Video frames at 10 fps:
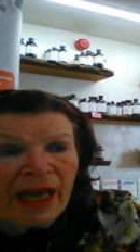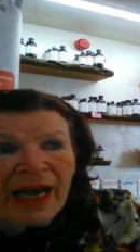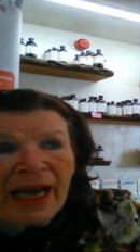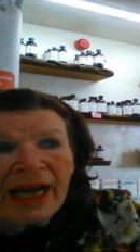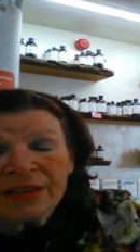
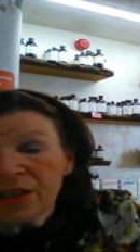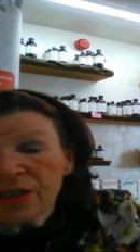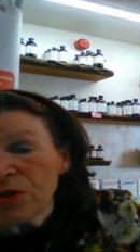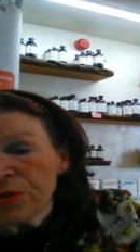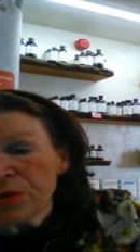and an
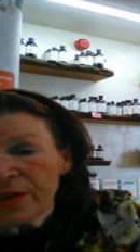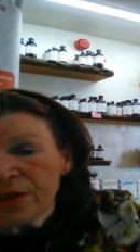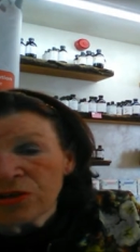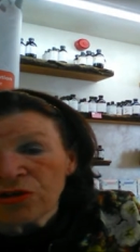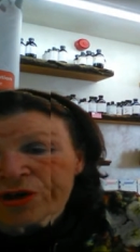associated
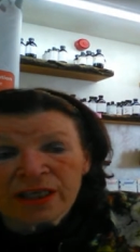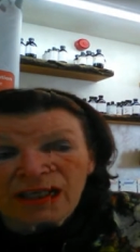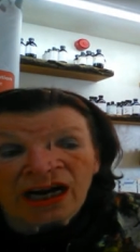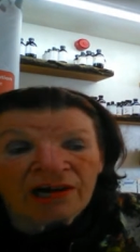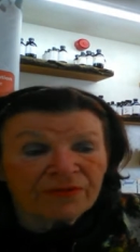dry
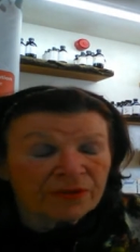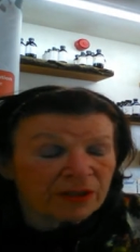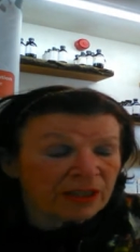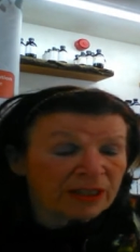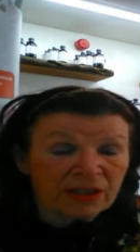cough. It's
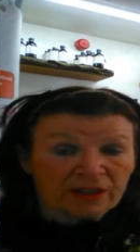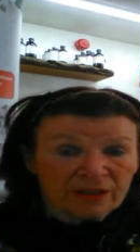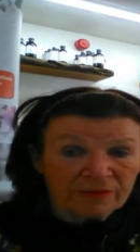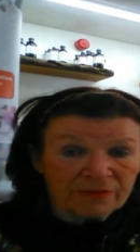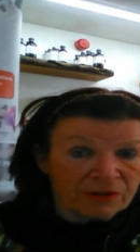actually
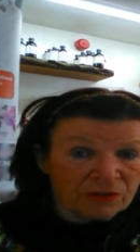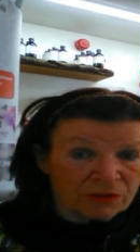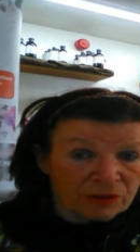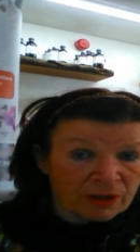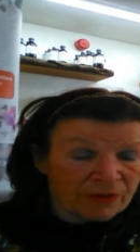very good
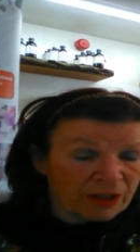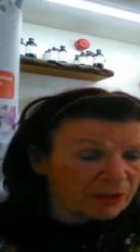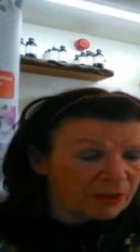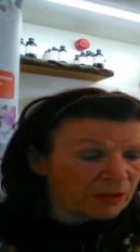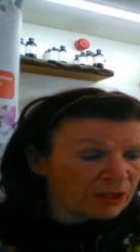if anybody who
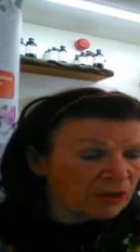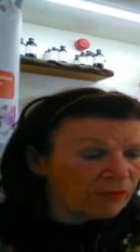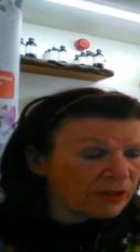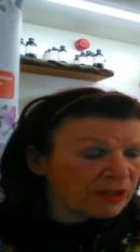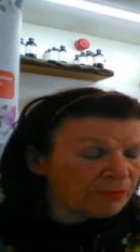has COVID
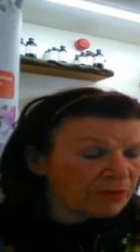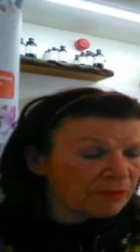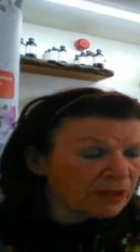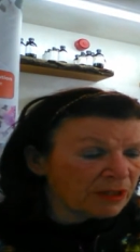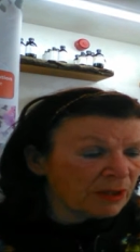symptoms as
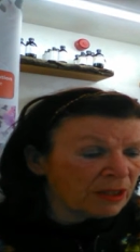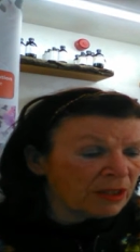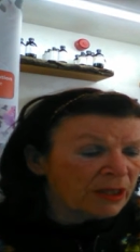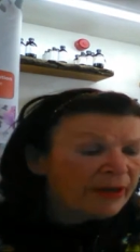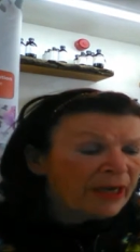well.
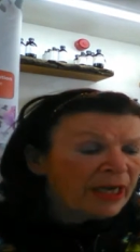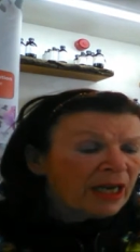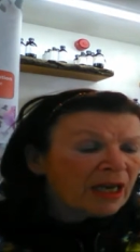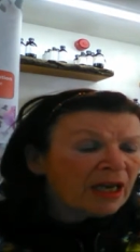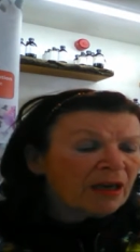
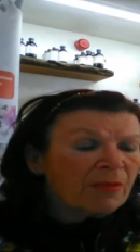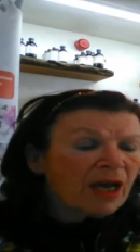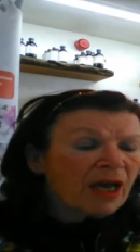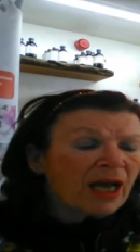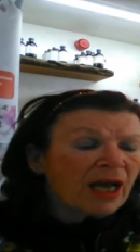Um,
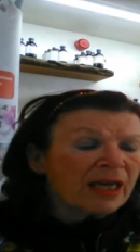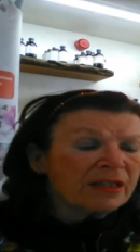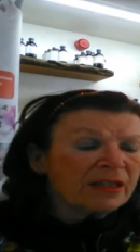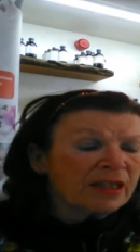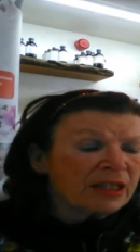and
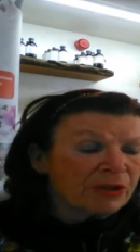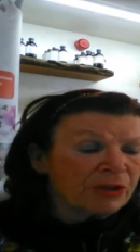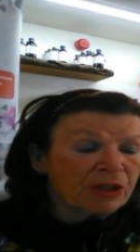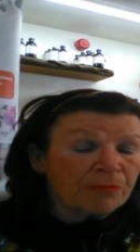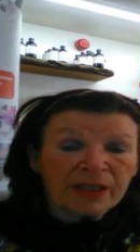it's rich in
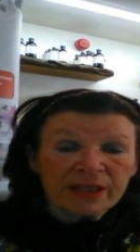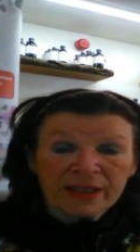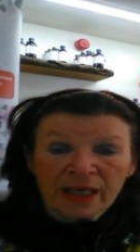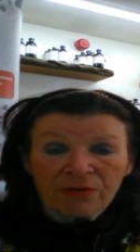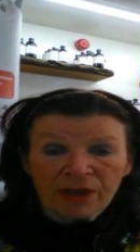
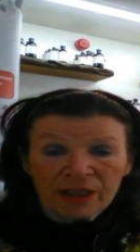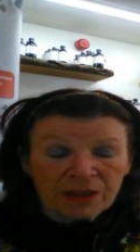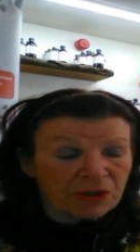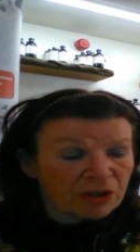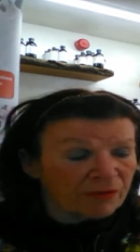polysaccharides, which
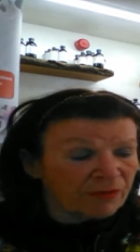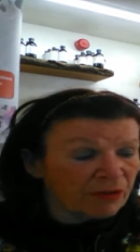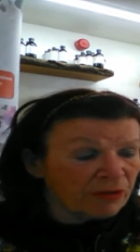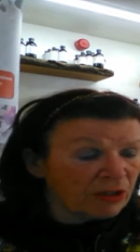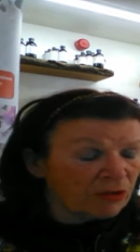are
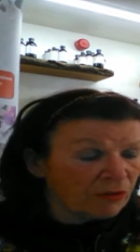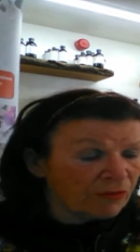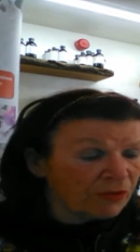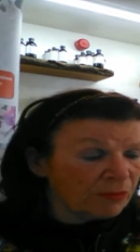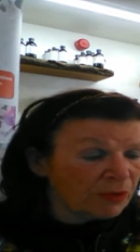very good for the
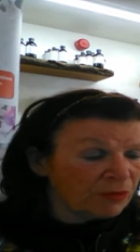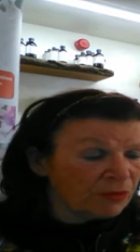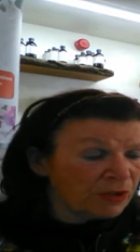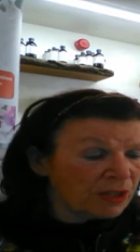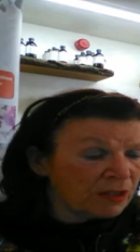immune
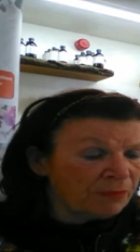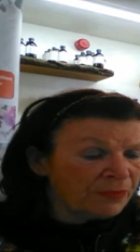system.